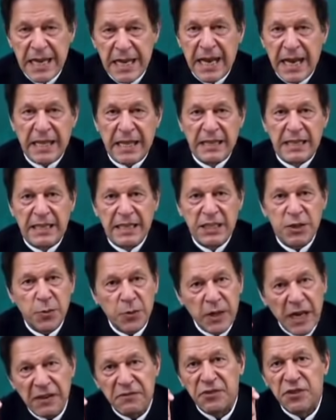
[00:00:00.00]
And this will
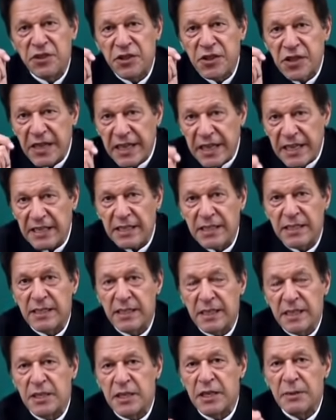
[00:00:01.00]
have
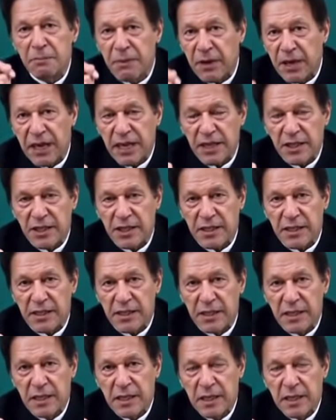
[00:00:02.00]
serious repercussions,